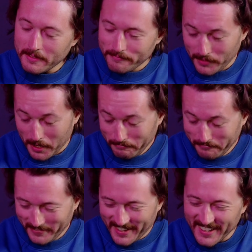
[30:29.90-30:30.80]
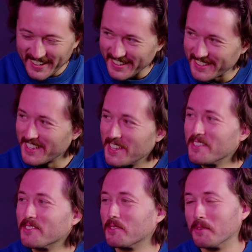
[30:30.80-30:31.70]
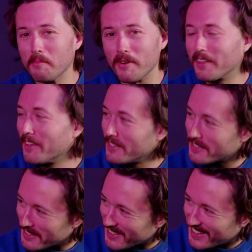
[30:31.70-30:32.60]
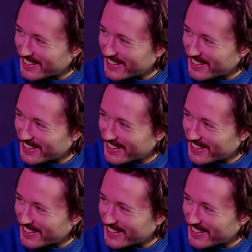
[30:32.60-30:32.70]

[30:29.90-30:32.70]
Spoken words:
Yeah. Don't want to break that today.